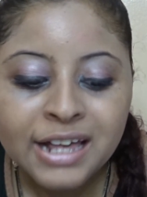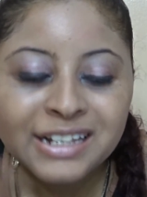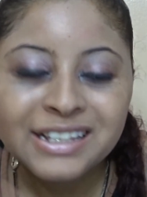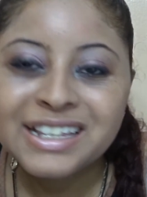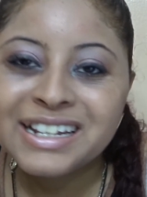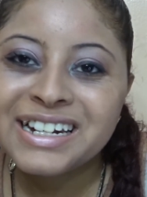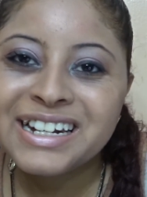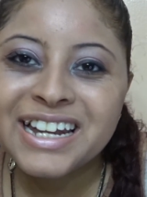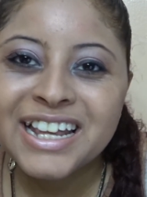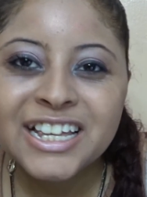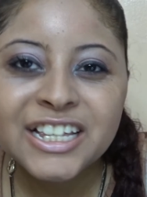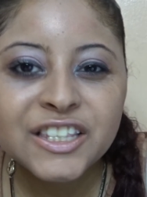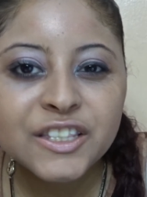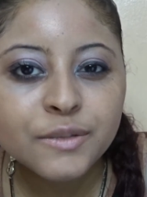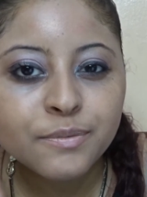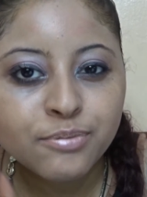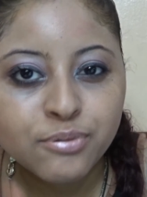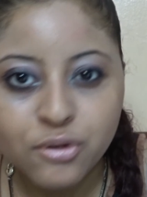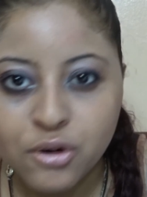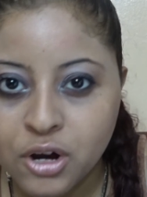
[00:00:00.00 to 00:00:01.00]
The next
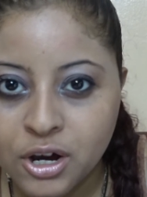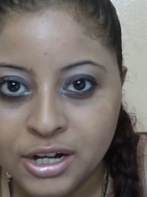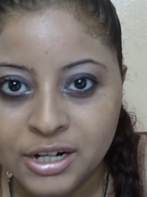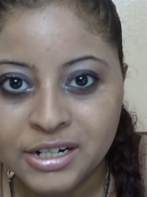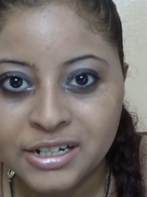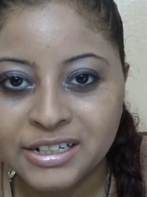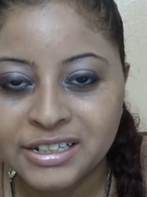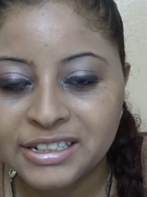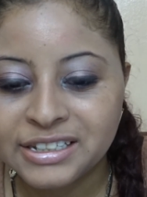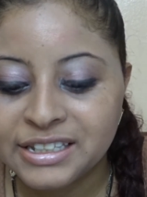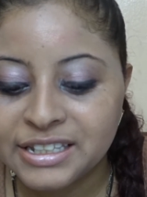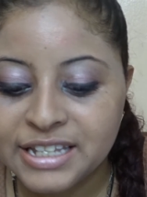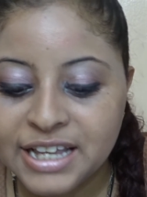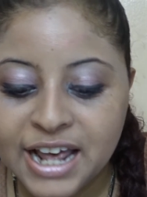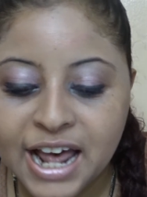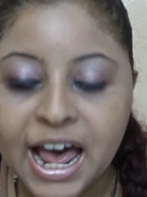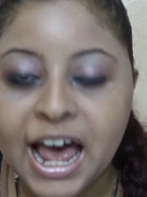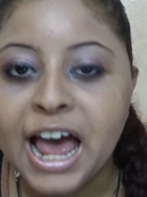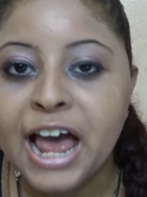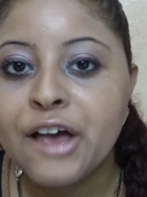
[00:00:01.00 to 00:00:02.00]
product
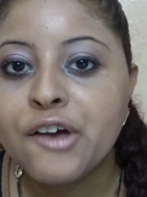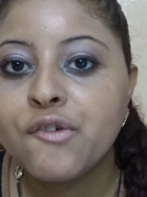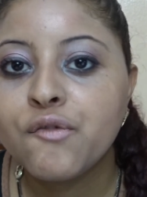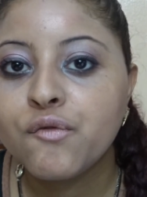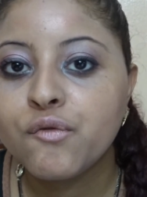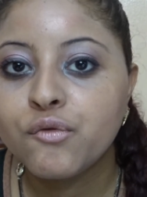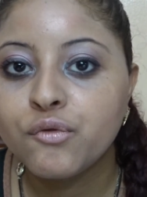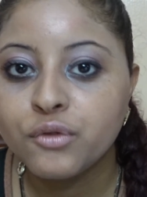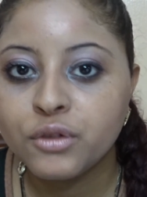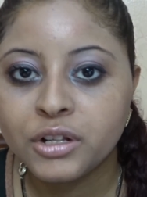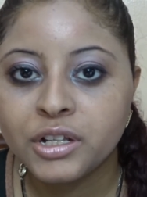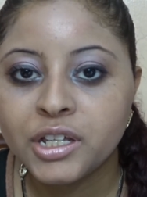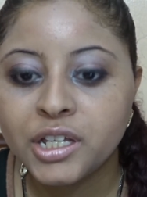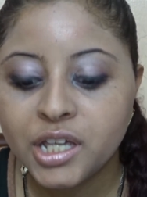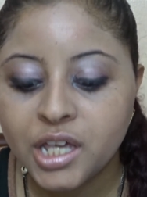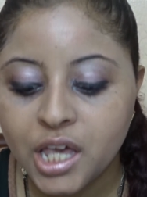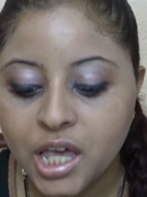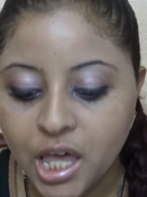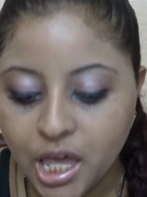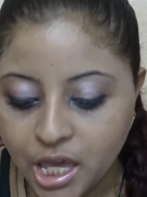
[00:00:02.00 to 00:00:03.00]
that I really
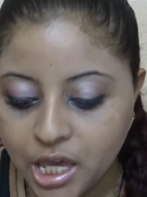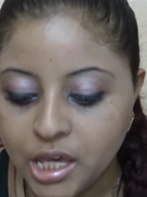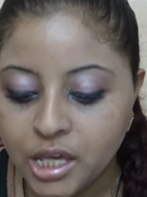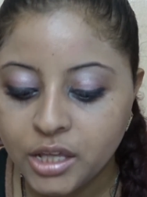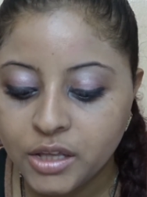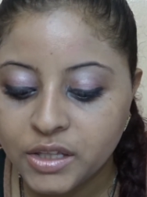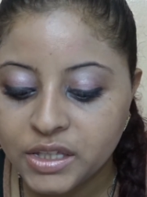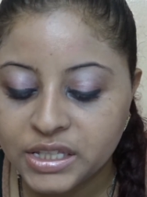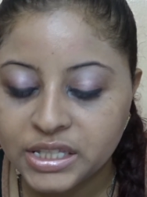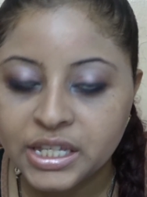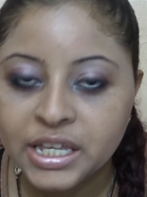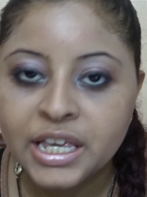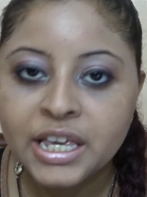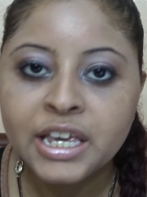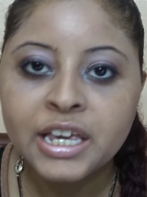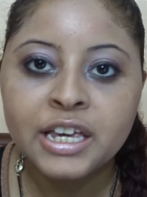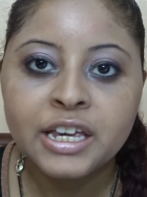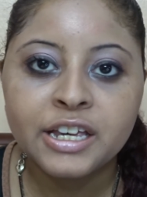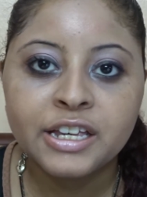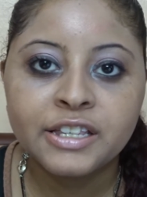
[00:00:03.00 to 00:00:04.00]
hate
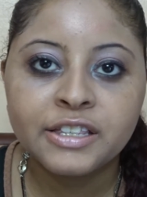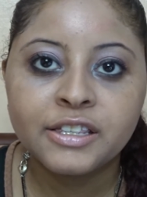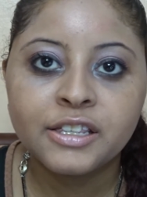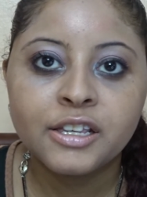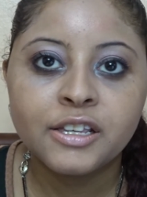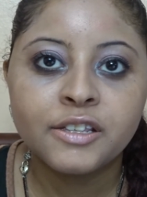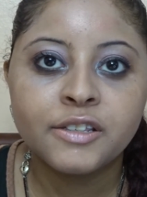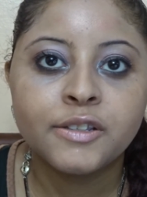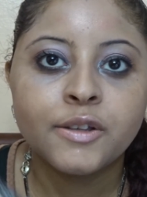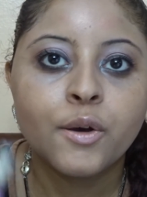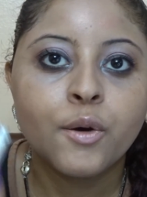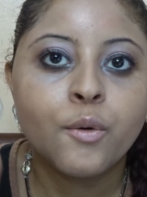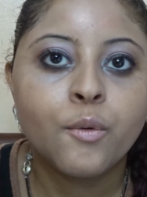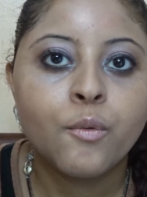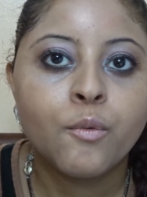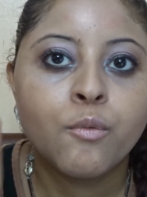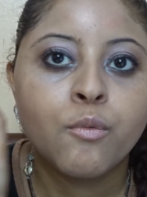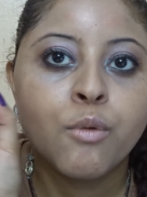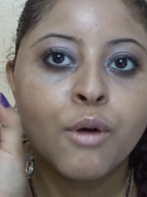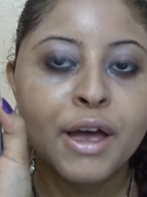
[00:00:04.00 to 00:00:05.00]
is this
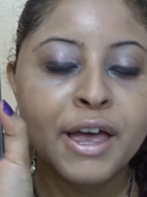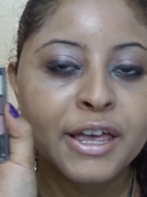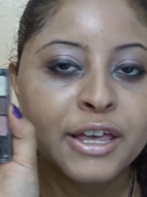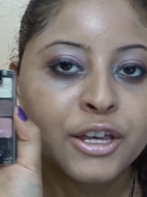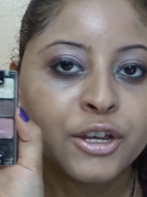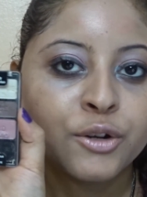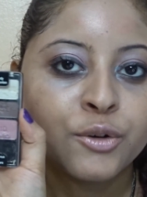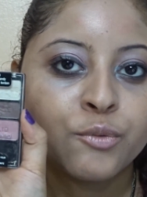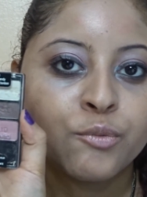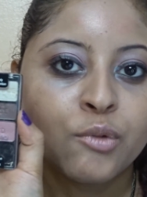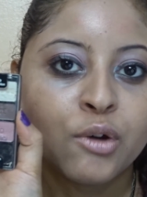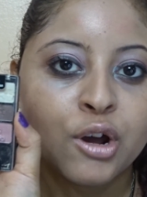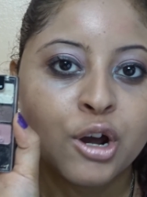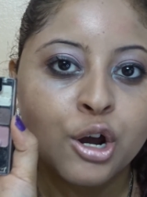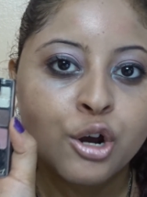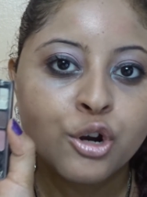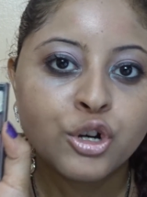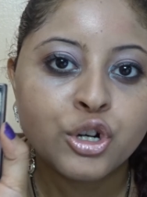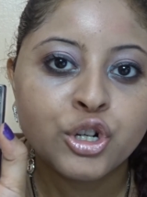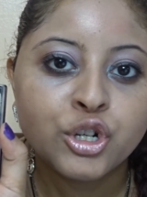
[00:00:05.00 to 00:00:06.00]
Wet n
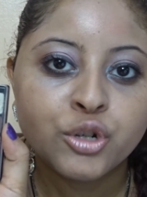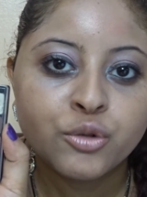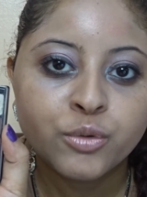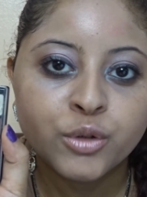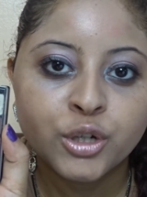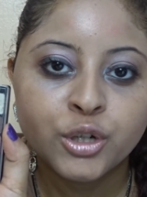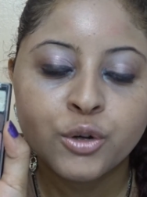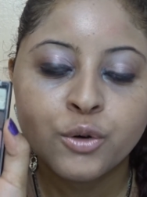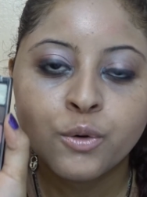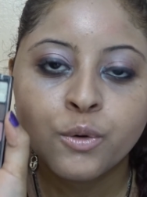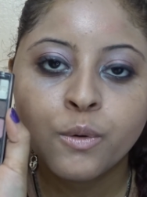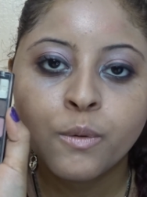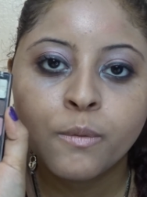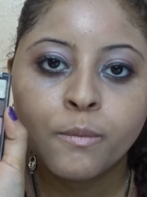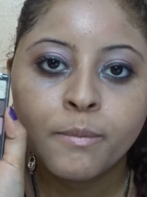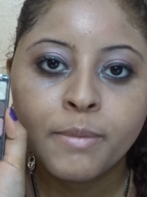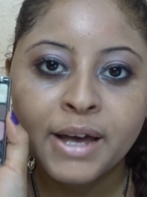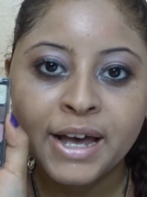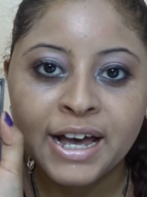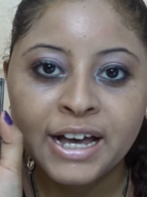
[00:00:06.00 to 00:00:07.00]
Wild Trio
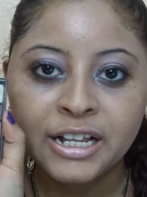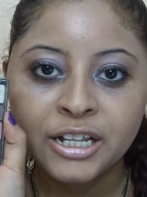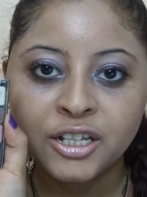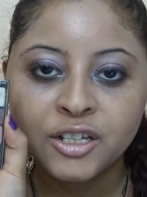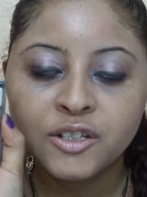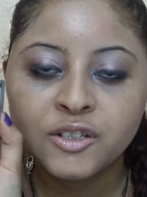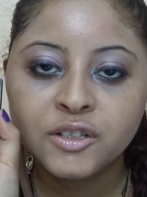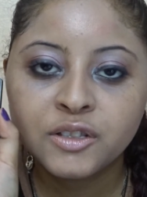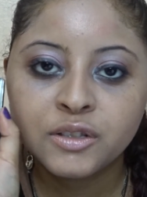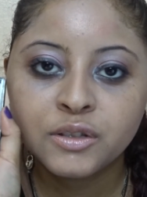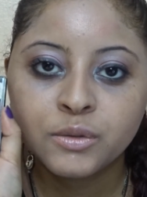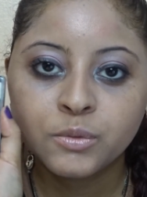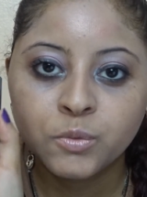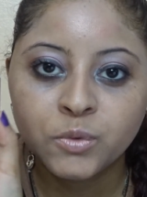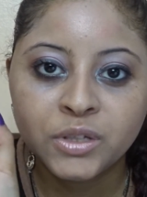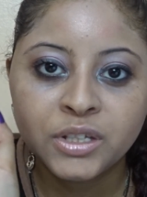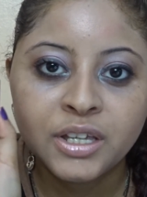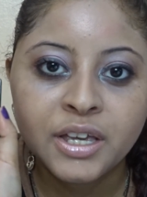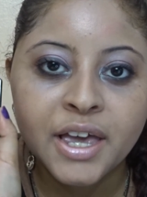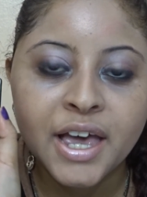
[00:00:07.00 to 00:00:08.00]
palette,
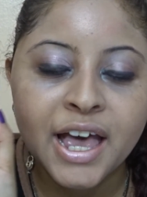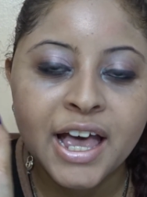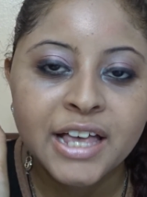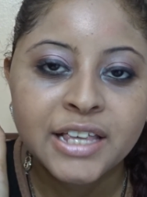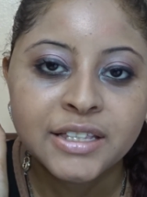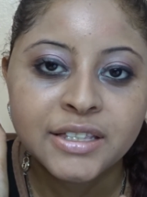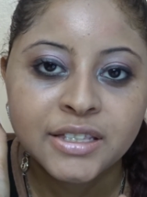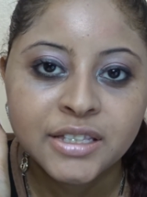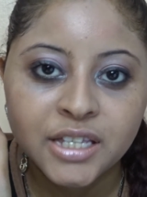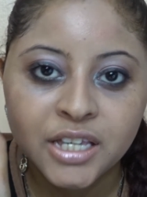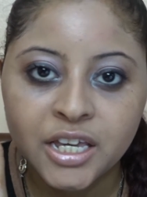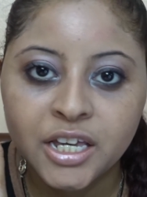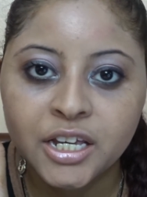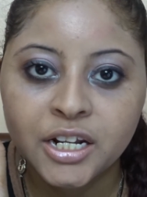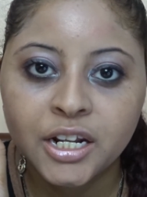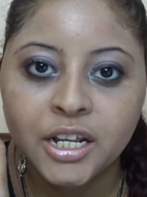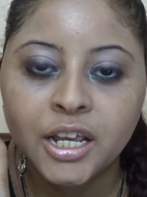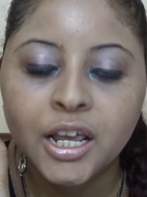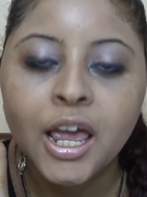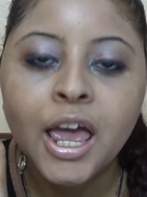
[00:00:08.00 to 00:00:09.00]
Sweet as
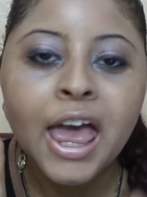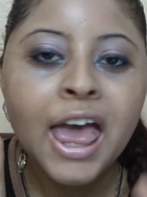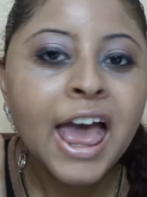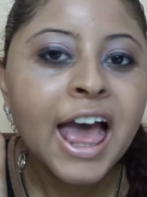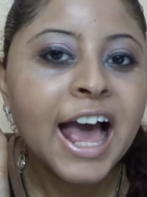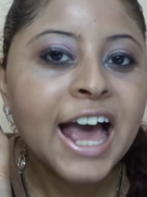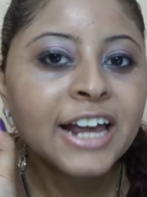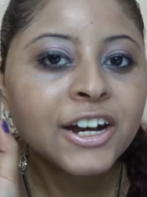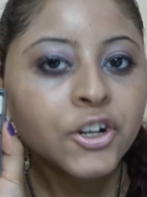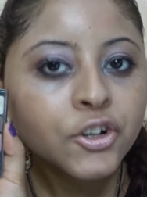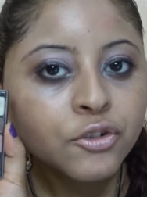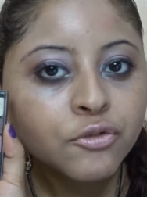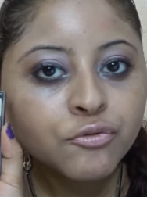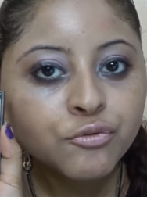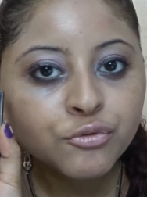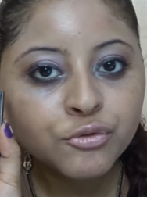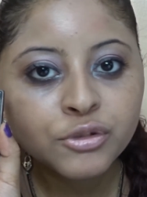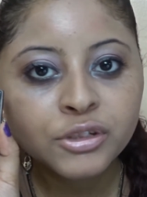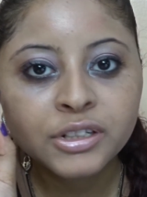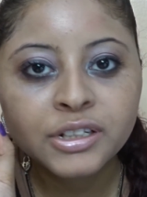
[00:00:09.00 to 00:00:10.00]
Candy. I
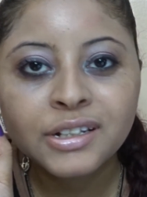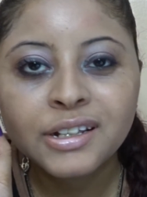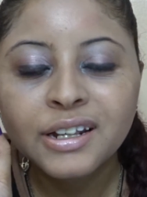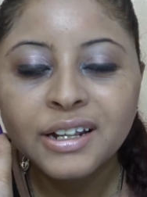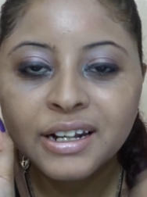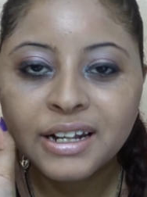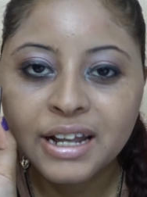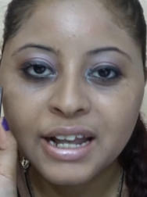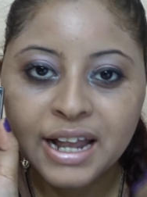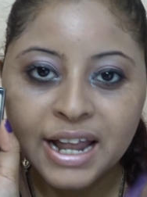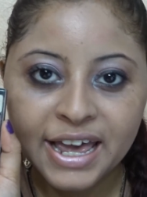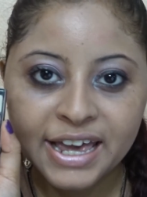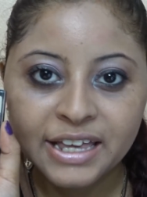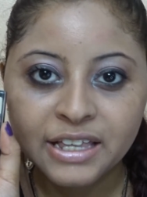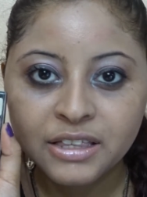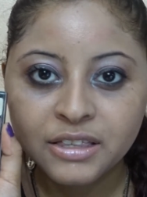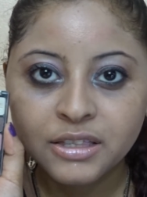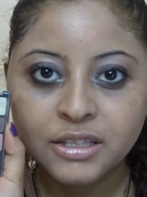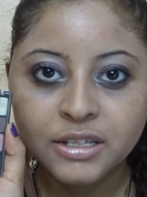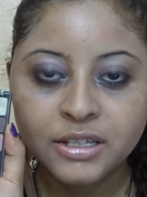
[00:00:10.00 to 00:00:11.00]
don't really like
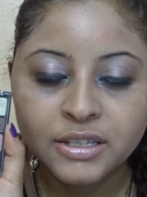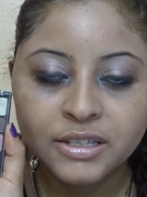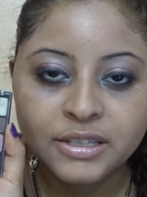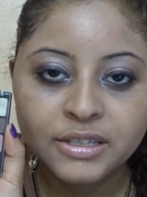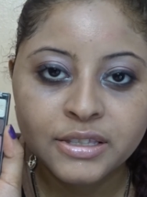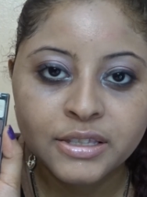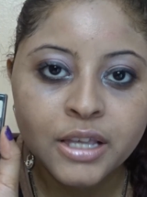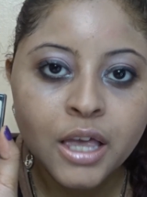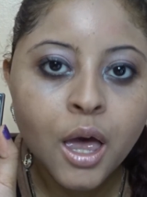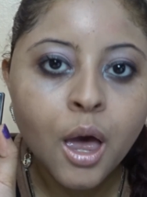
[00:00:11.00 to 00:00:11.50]
this